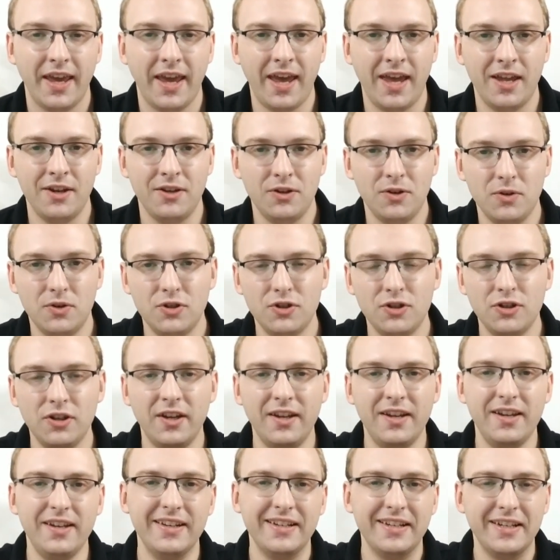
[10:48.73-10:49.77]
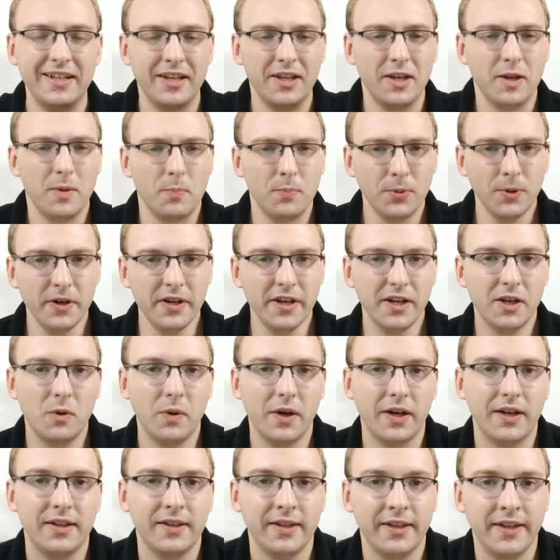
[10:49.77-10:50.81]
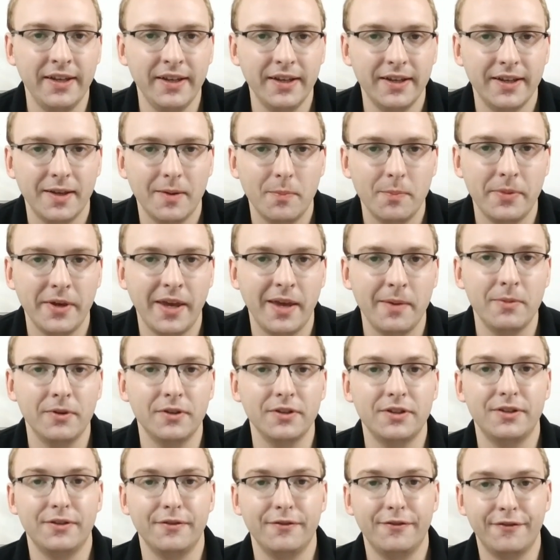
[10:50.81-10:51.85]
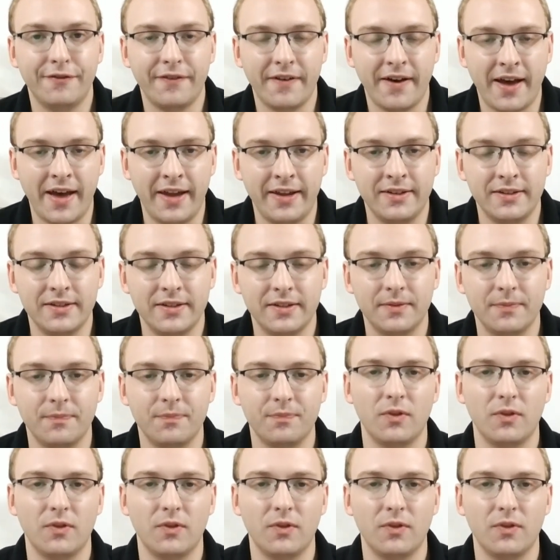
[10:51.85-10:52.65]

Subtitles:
and you should pretty quickly be able to find